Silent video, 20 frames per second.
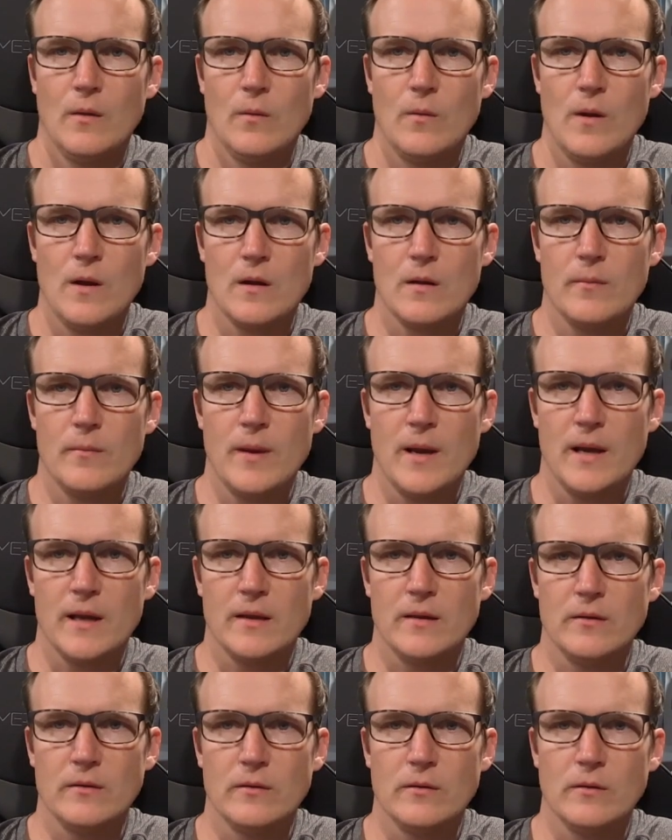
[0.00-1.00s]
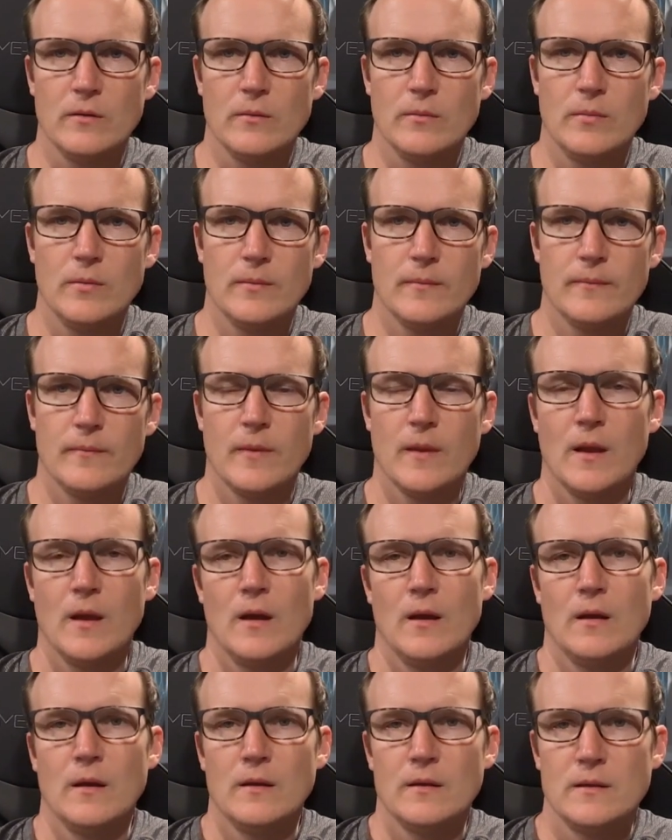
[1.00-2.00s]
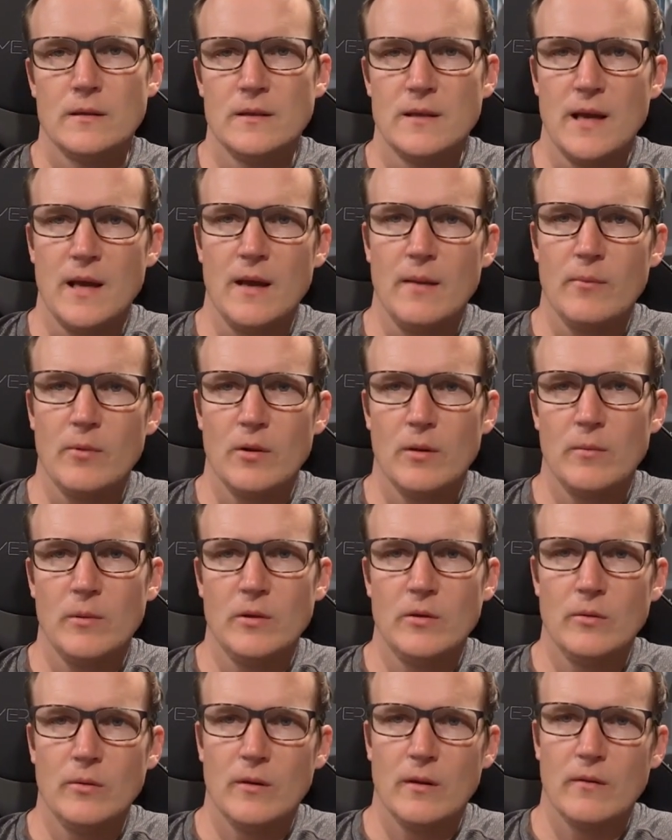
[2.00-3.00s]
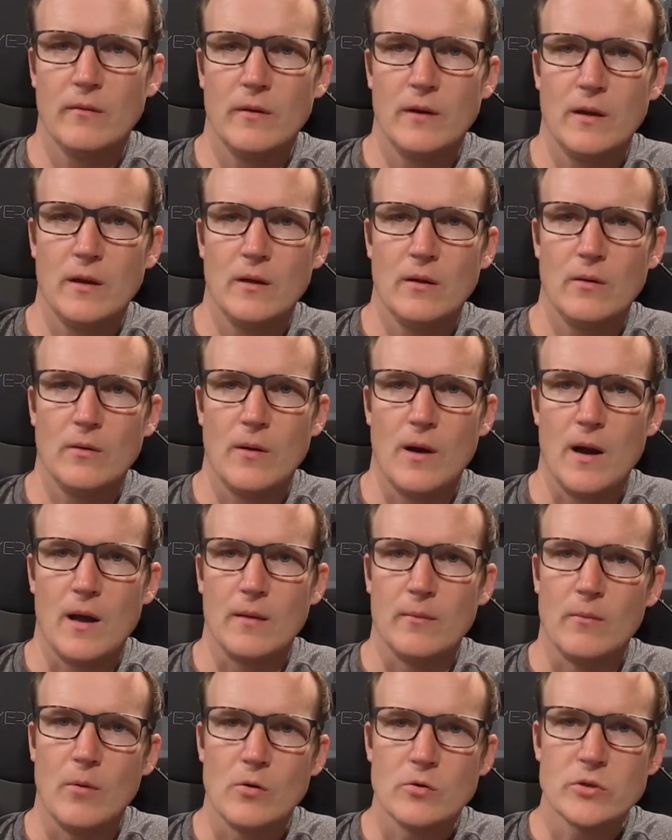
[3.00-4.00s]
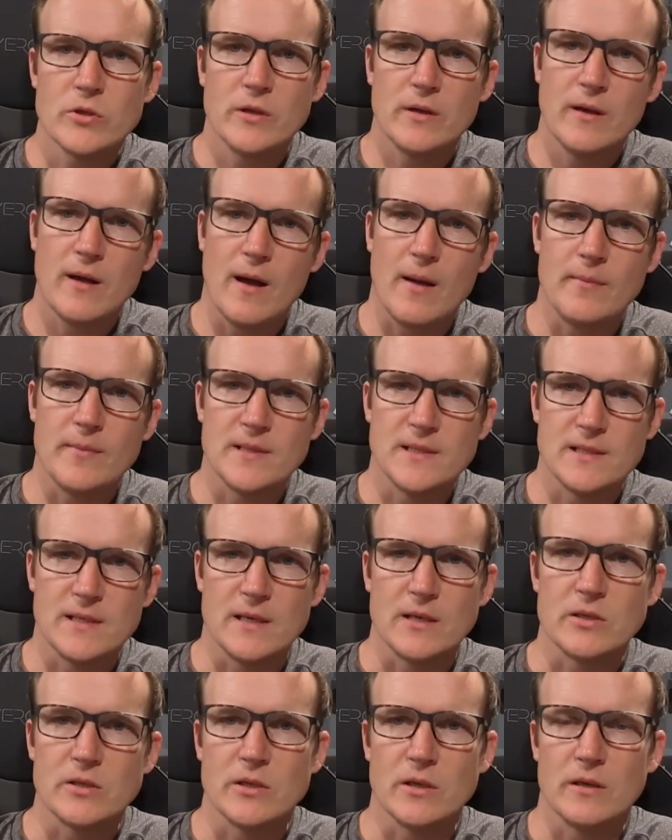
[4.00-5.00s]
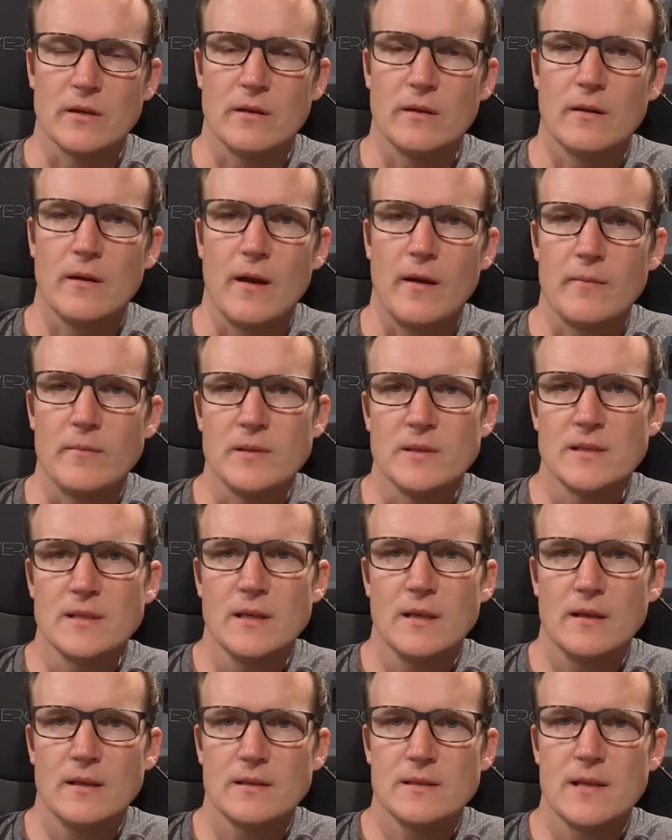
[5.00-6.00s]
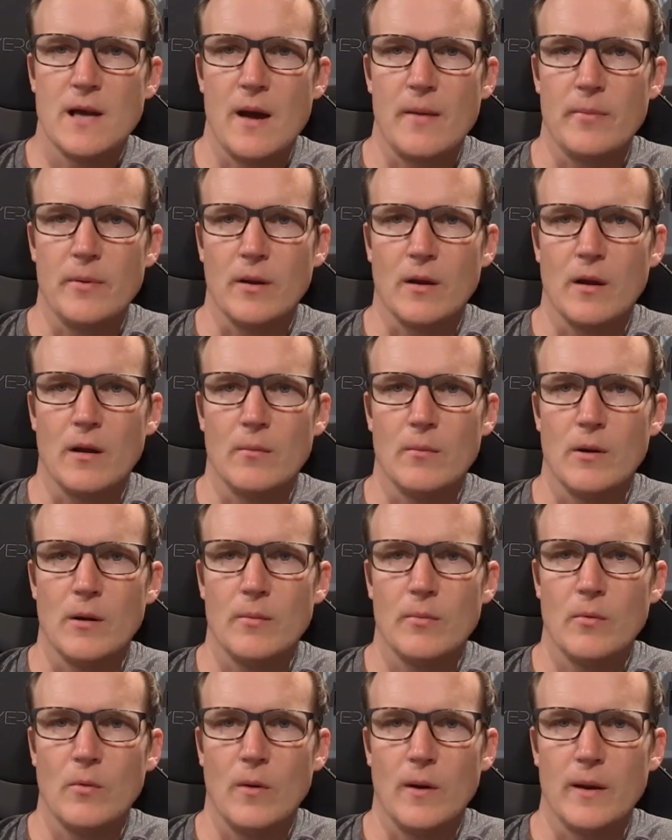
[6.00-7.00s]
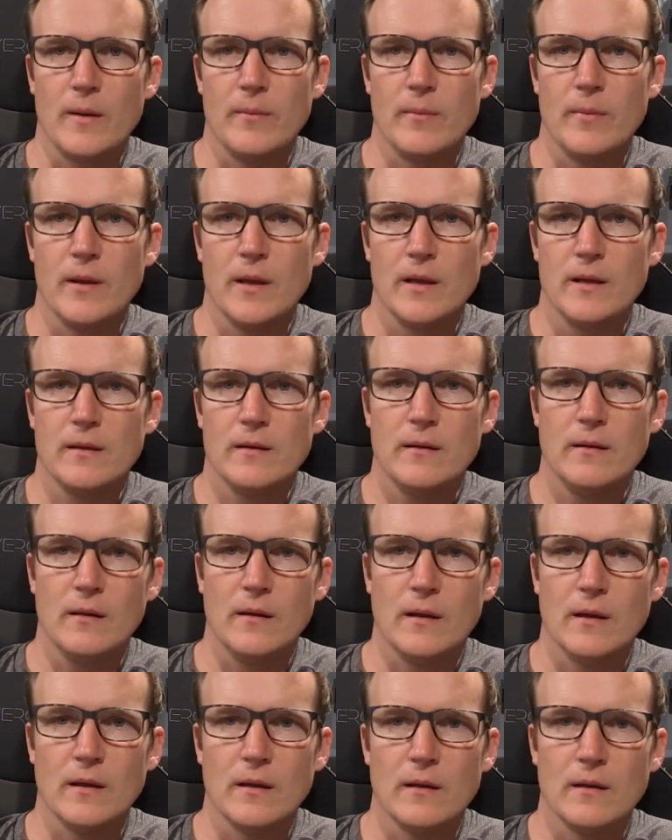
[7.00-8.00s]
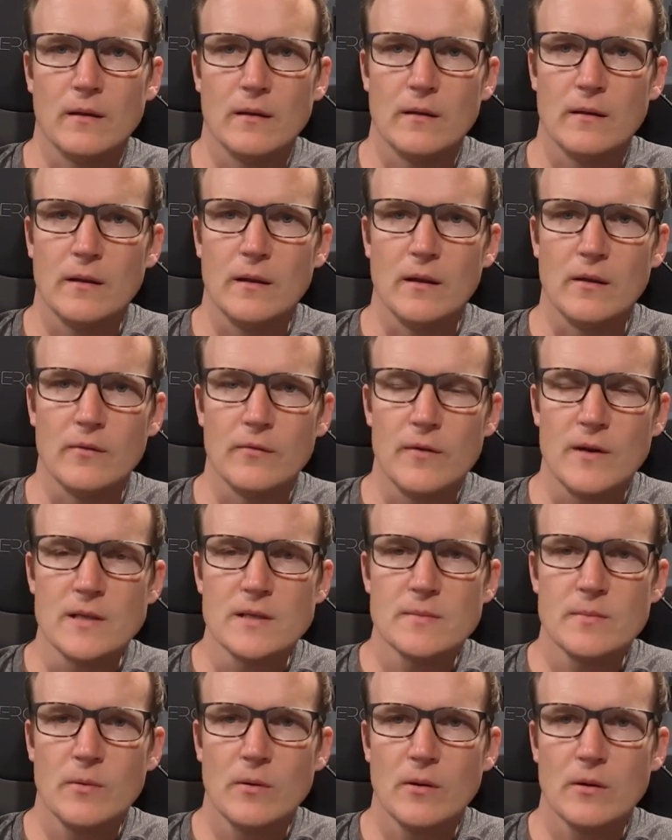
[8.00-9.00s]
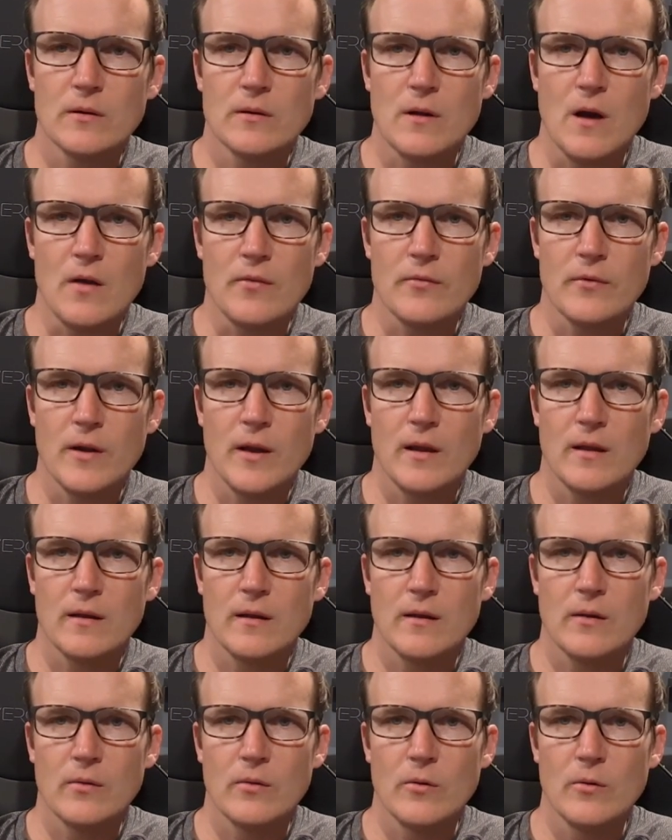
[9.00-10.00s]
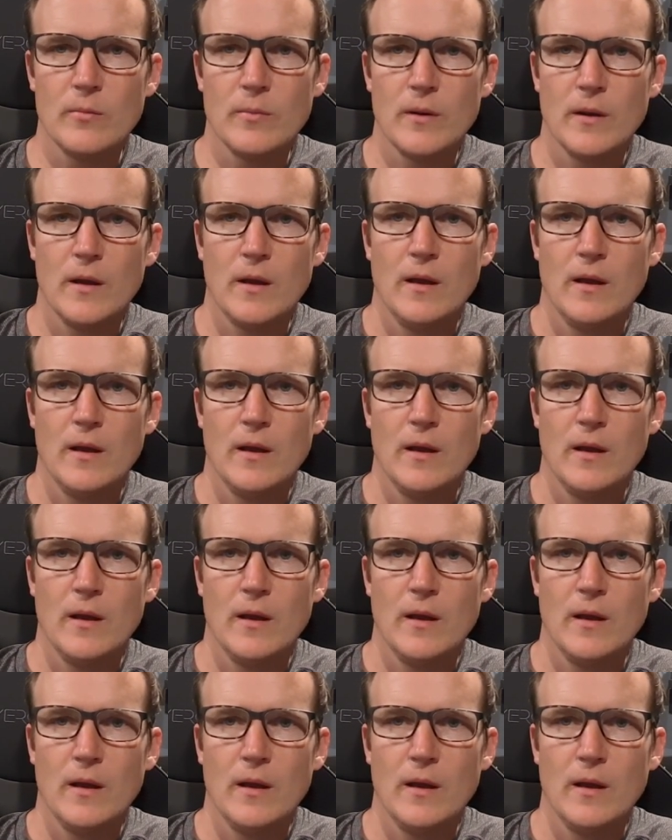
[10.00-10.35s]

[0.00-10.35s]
Welcome back YouTube. Today I'm going to be doing a video on motion compensation. I've been seeing this topic come up quite a bit in the Facebook DOF Reality group